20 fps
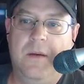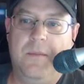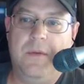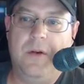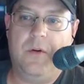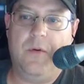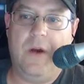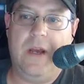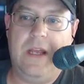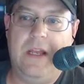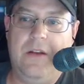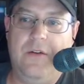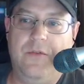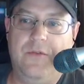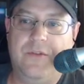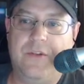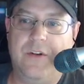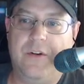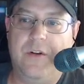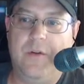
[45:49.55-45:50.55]
McQuaid,
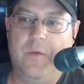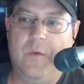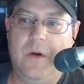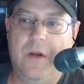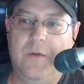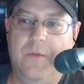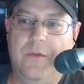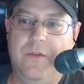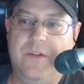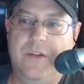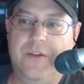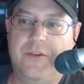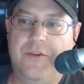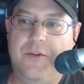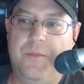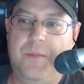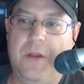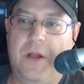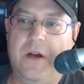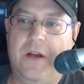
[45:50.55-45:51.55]
who's 31, was
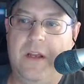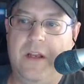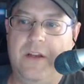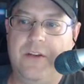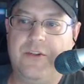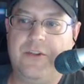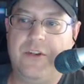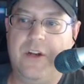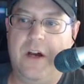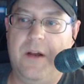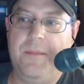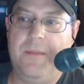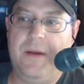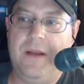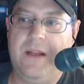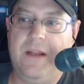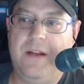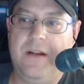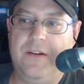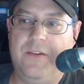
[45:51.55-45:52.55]
injured blocking a shot
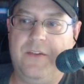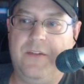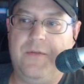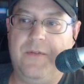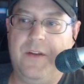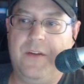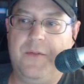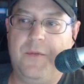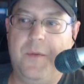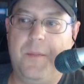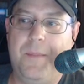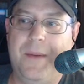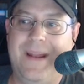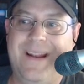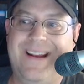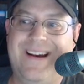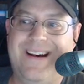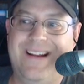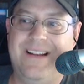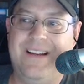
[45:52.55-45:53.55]
by Canucks defenseman
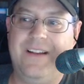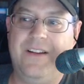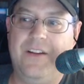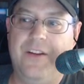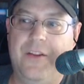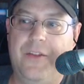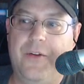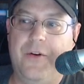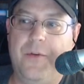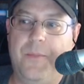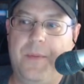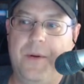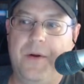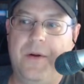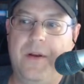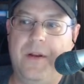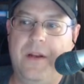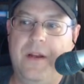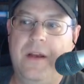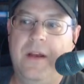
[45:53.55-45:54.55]
Ben Hutton in the third
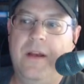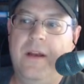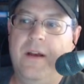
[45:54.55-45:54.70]
period